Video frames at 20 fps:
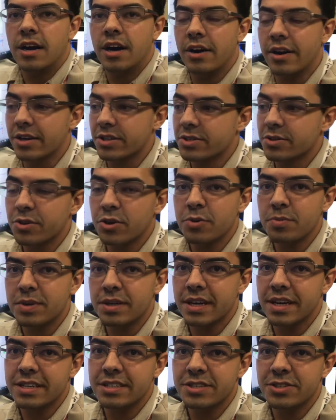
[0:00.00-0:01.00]
Alright, so hope
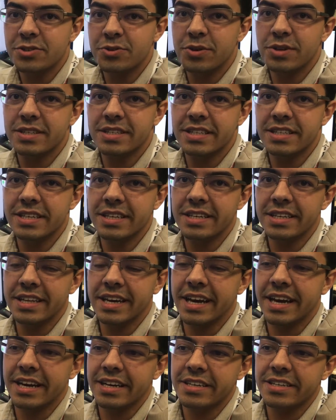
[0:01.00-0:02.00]
you guys enjoyed seeing
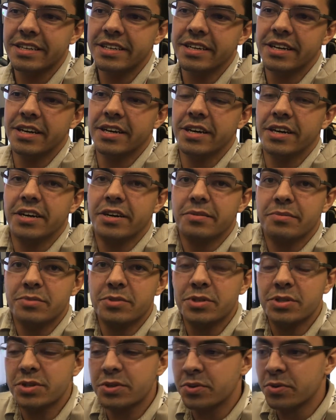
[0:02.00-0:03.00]
that. Um,
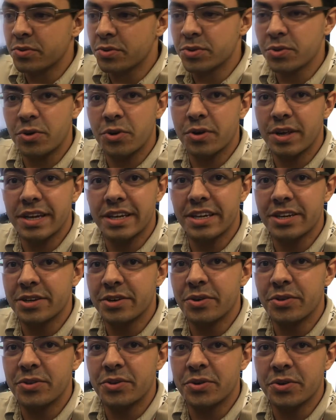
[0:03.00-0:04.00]
just a cool door I get to
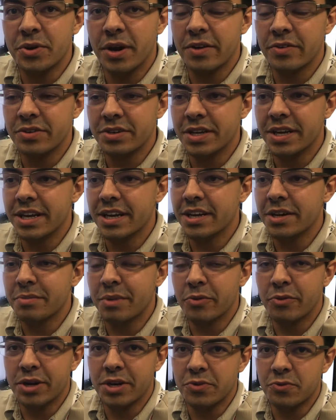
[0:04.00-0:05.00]
go through every day on
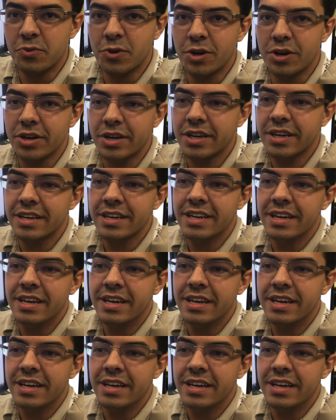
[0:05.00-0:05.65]
my way to work.